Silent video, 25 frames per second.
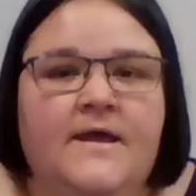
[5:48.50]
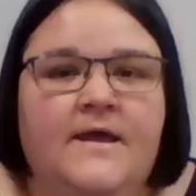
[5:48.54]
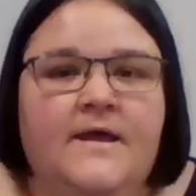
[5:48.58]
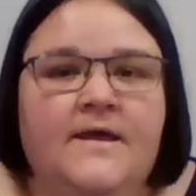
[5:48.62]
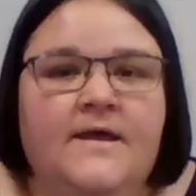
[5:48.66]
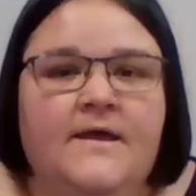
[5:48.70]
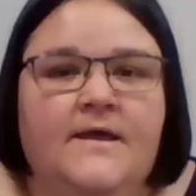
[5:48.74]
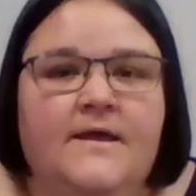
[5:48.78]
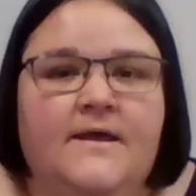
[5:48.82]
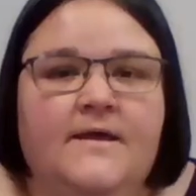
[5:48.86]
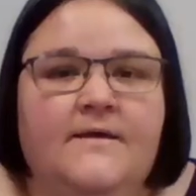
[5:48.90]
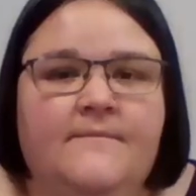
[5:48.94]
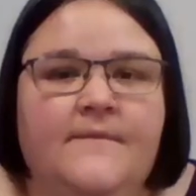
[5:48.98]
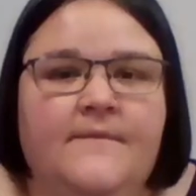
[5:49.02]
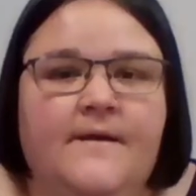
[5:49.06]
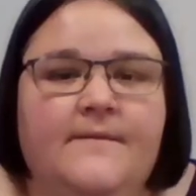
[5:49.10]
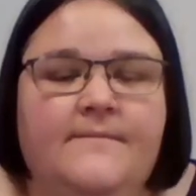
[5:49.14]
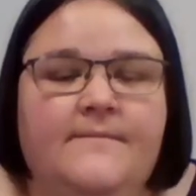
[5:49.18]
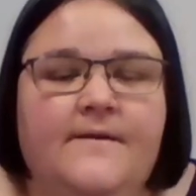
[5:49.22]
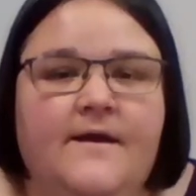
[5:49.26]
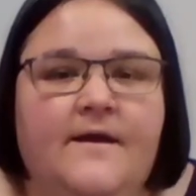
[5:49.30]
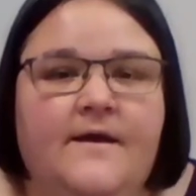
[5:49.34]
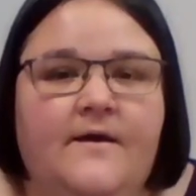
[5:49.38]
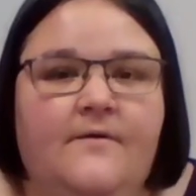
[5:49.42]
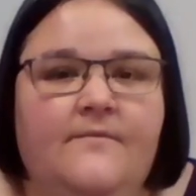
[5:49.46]
It may
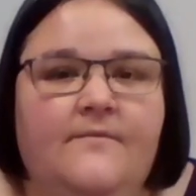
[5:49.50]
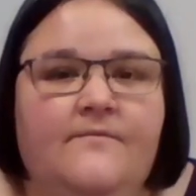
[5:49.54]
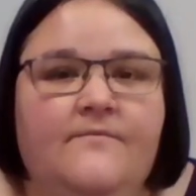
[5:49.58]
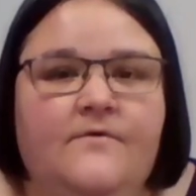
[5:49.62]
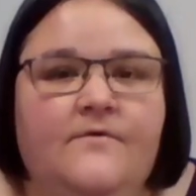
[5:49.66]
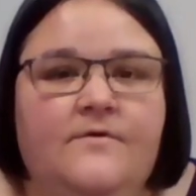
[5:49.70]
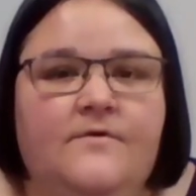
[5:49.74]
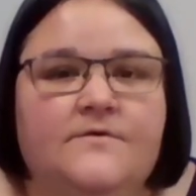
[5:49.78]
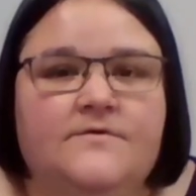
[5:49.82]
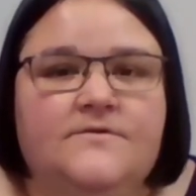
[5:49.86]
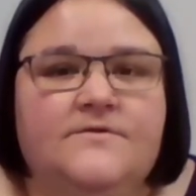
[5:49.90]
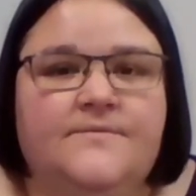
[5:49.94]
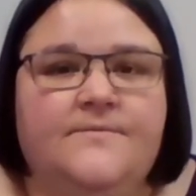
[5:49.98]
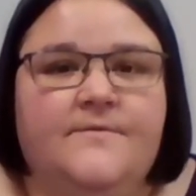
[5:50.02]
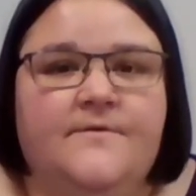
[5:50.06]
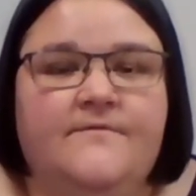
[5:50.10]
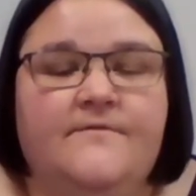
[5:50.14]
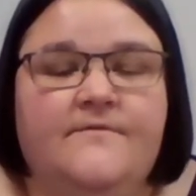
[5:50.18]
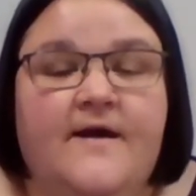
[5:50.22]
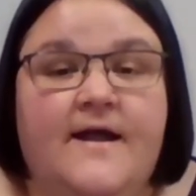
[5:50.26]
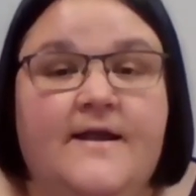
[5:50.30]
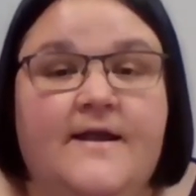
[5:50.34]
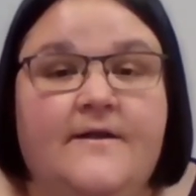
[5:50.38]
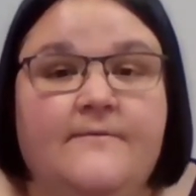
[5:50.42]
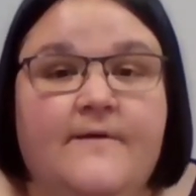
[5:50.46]
be helpful to
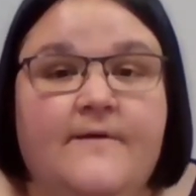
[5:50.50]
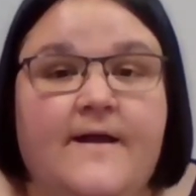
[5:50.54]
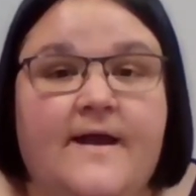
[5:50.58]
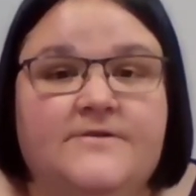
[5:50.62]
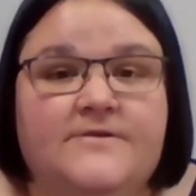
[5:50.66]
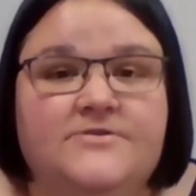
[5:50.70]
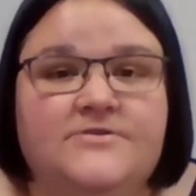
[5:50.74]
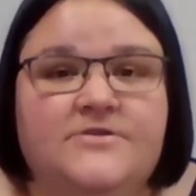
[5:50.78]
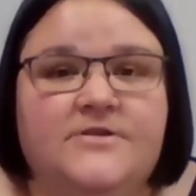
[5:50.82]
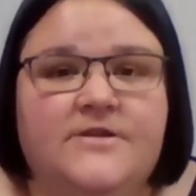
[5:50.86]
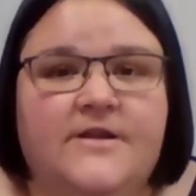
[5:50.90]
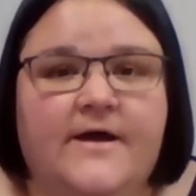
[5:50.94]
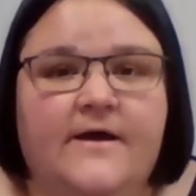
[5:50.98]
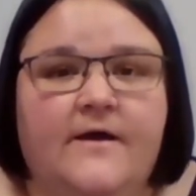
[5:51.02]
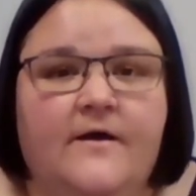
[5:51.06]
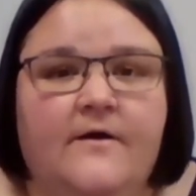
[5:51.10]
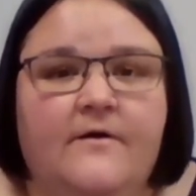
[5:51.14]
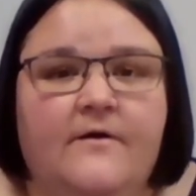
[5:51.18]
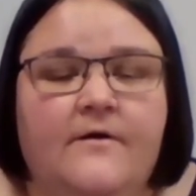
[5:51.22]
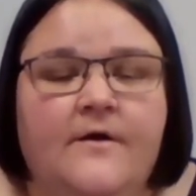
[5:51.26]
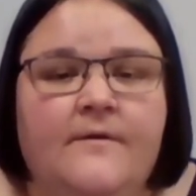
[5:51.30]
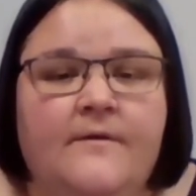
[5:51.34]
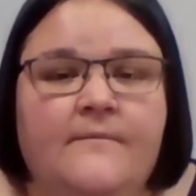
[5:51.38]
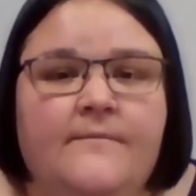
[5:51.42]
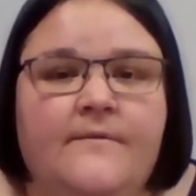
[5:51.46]
provide a
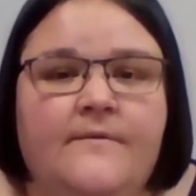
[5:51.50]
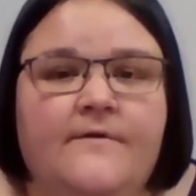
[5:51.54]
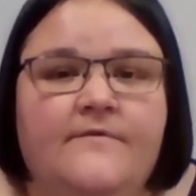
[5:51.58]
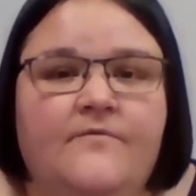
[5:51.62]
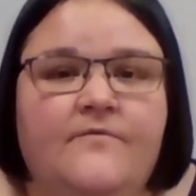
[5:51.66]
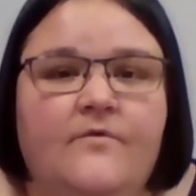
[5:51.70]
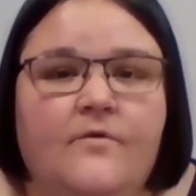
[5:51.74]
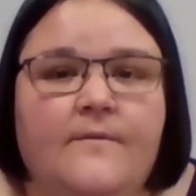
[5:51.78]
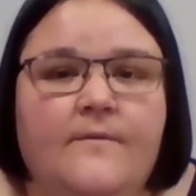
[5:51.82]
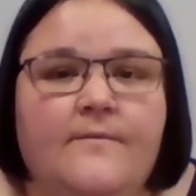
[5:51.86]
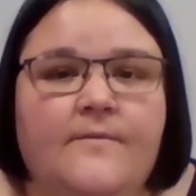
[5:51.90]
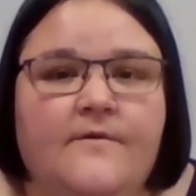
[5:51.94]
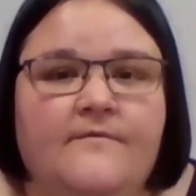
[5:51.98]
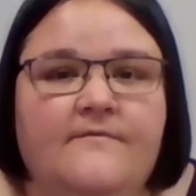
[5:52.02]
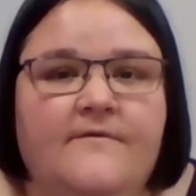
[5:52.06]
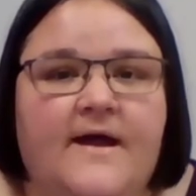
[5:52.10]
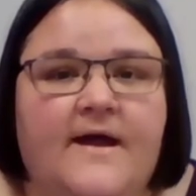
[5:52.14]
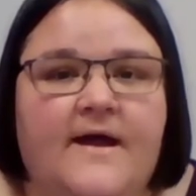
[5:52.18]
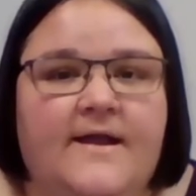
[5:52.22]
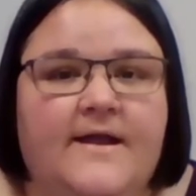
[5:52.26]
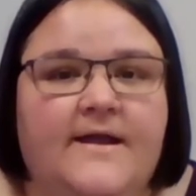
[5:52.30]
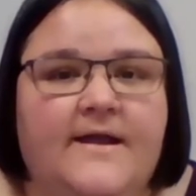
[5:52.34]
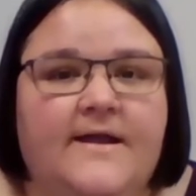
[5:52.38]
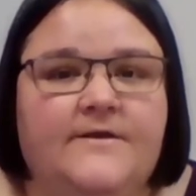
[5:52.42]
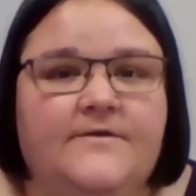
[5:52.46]
rationale before
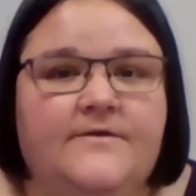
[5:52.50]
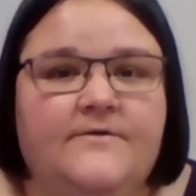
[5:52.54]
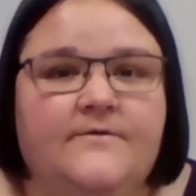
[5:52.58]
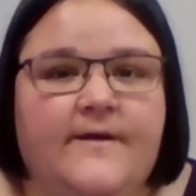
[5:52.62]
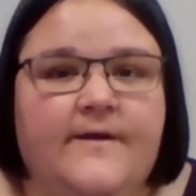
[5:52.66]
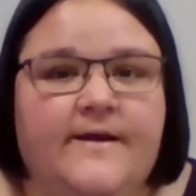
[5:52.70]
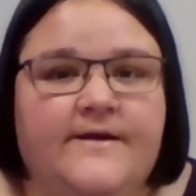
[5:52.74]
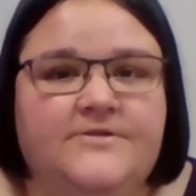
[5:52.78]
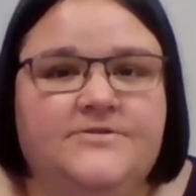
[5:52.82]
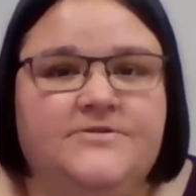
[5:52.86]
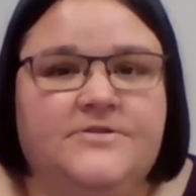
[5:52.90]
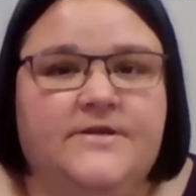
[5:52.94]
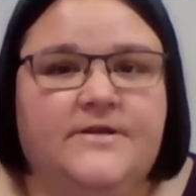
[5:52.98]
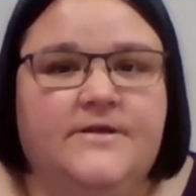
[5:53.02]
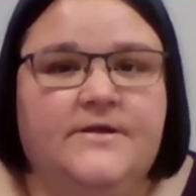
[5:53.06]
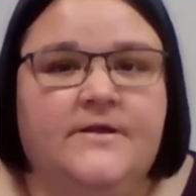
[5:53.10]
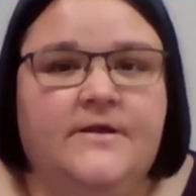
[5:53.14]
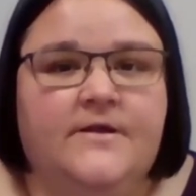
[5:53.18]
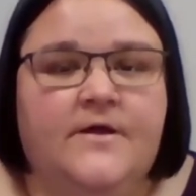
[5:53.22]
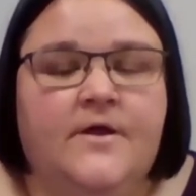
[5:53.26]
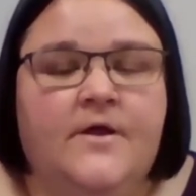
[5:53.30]
providing a direction.